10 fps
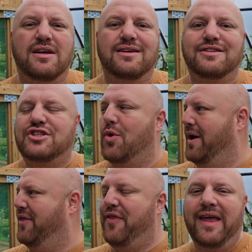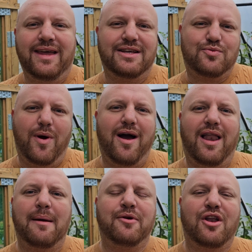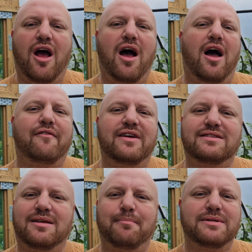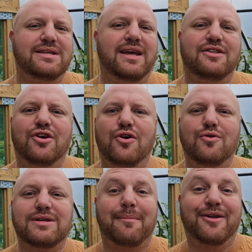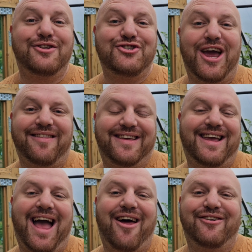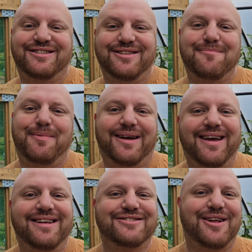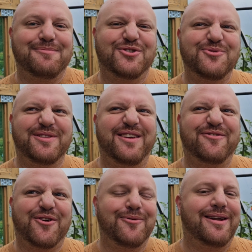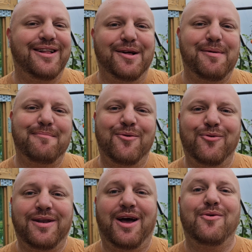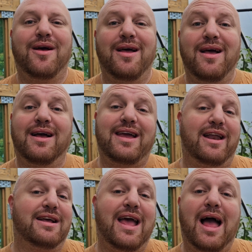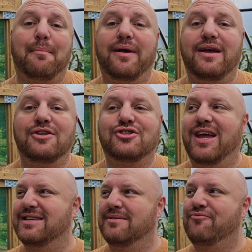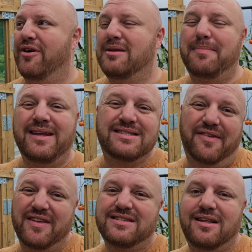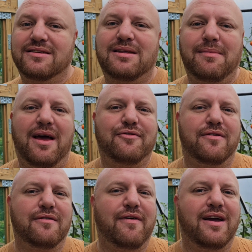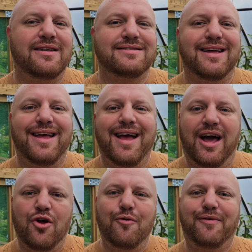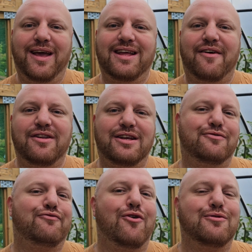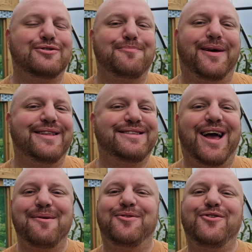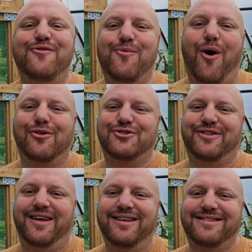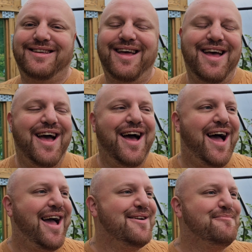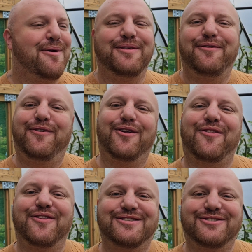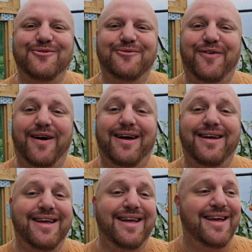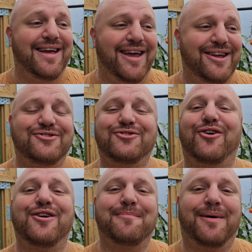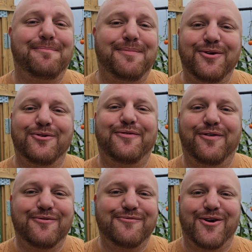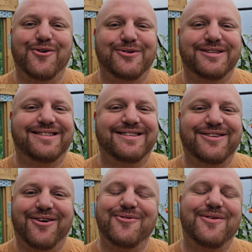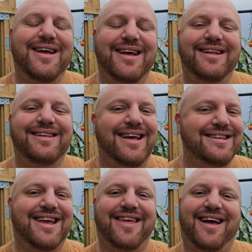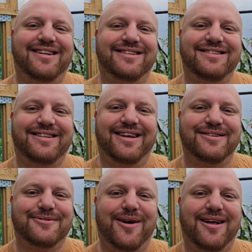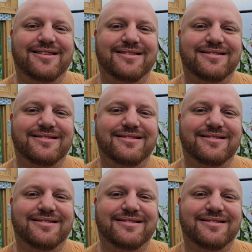So I think as well I'm going to harvest some potatoes. I'm going to check the carrots in the buckets, because I'm sure they've grown a little bit more now. Get a cabbage, get some runnerbeans if there's still some left on the vines, and hopefully I can have a nice roast. So by the time you've watched this, I am probably full on the sofa enjoying my beautiful roast. So let's get that done today as well.